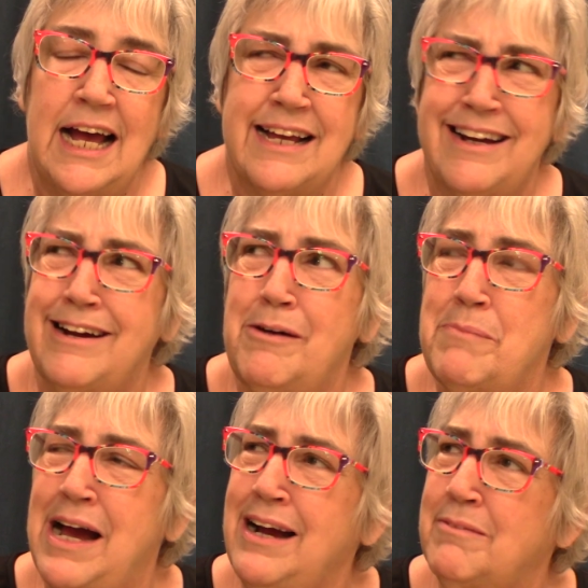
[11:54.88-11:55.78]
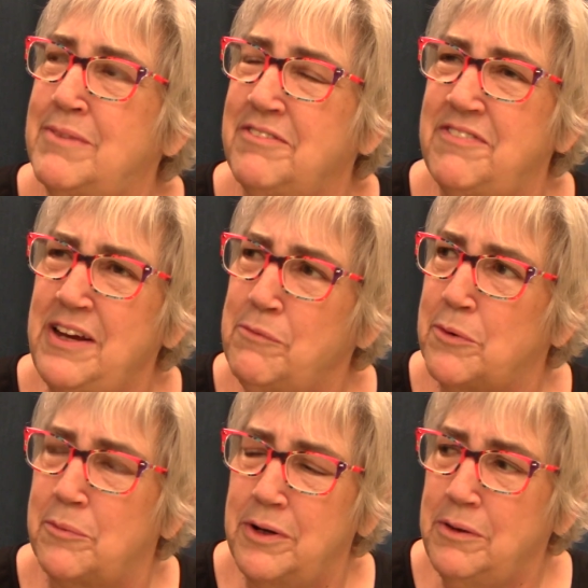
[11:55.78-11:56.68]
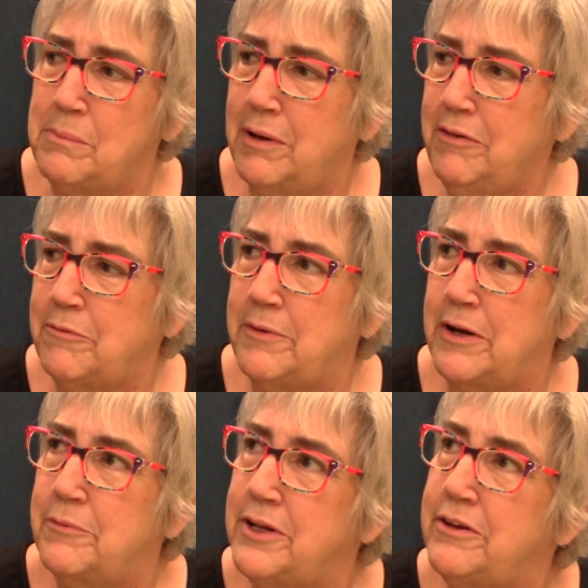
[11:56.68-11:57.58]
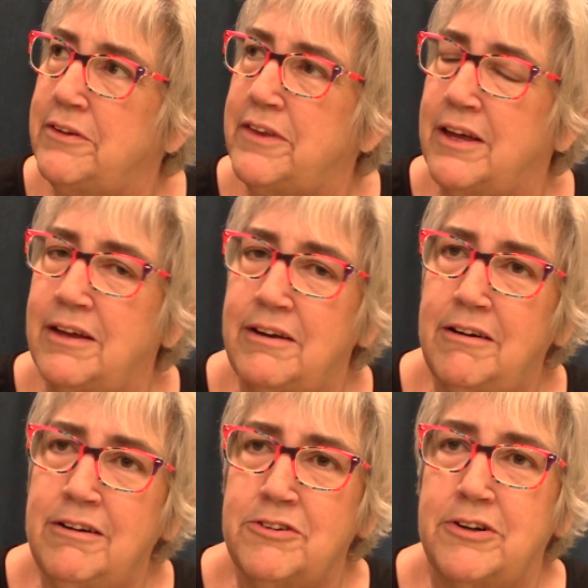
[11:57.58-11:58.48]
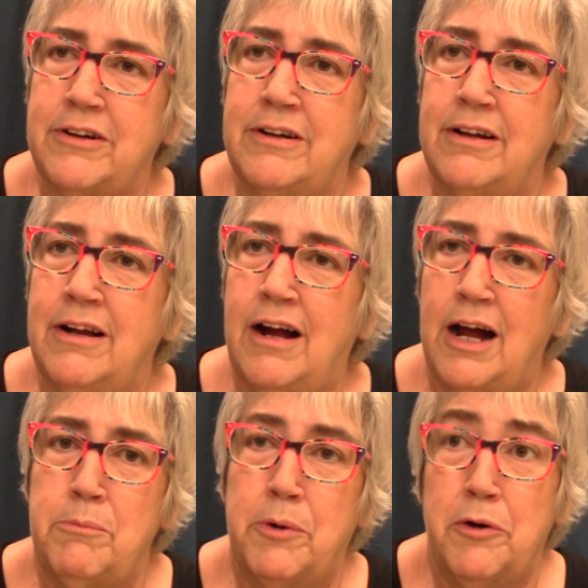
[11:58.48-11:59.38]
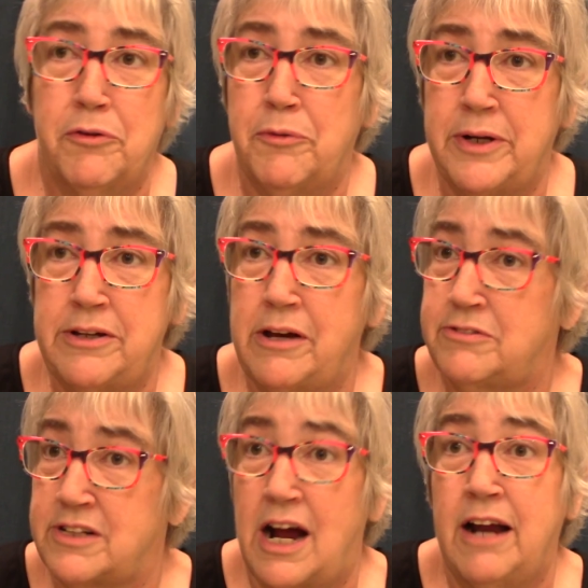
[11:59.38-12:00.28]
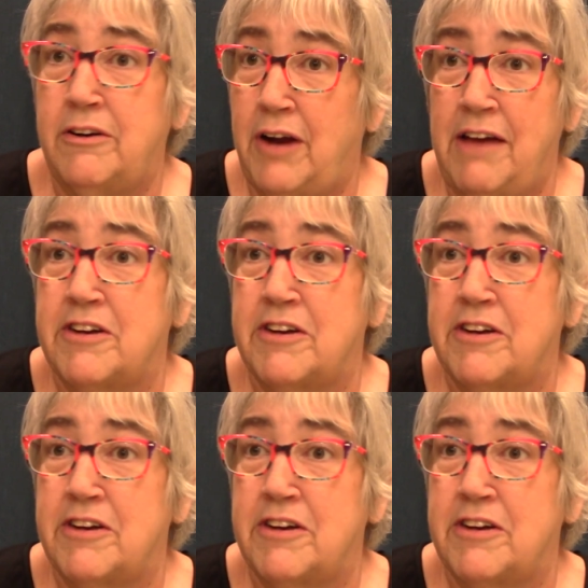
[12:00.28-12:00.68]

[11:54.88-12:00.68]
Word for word: I got back, my feet were really bothering me. I went to the doctor, and I broke three toes, and I don't have a